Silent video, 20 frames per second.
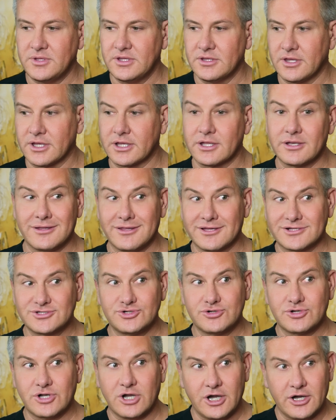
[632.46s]
like an
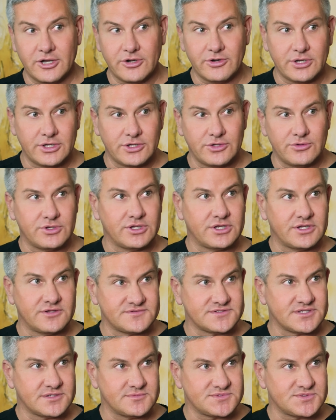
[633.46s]
electrocautery unit of
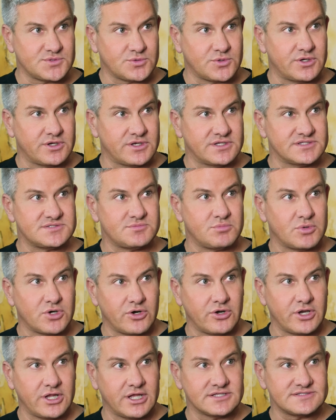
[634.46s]
some sort, and it's
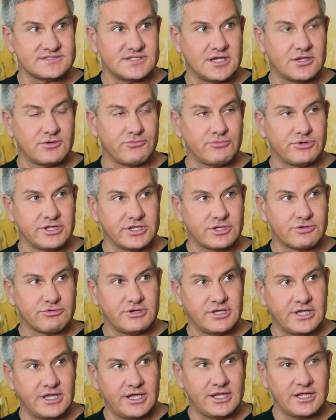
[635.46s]
burning. It's not really
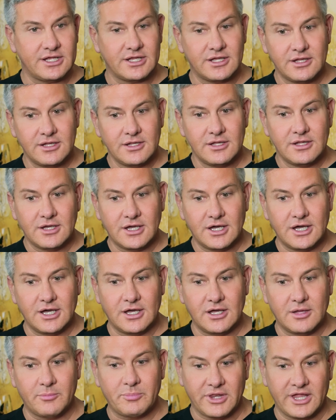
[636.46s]
creating
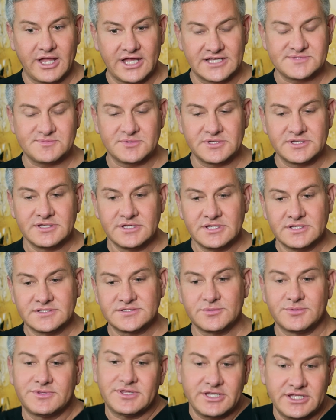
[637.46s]
plasma.
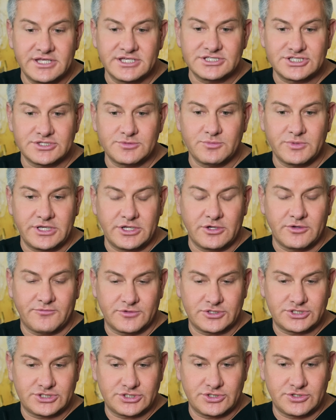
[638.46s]
So with the Neogen, we know
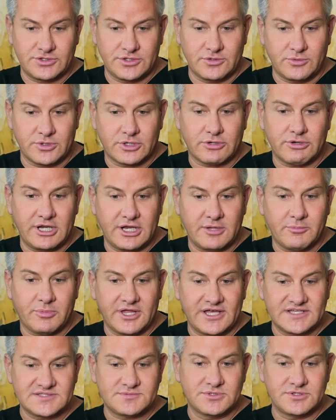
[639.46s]
for sure that we're creating
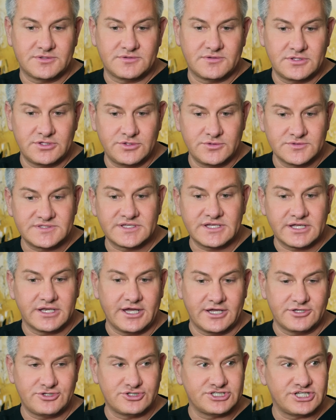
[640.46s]
plasma using a
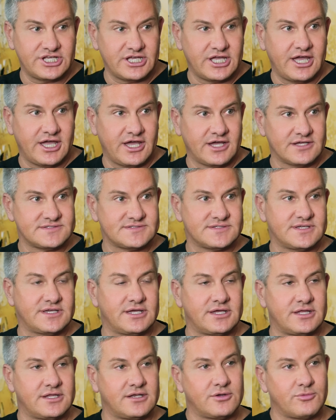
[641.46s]
nitrogen gas
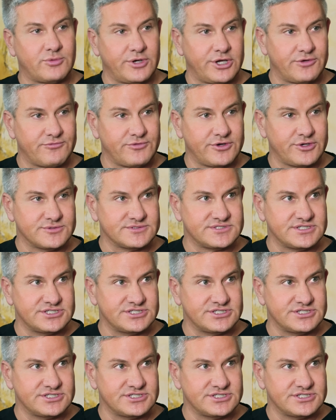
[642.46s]
and a radio frequency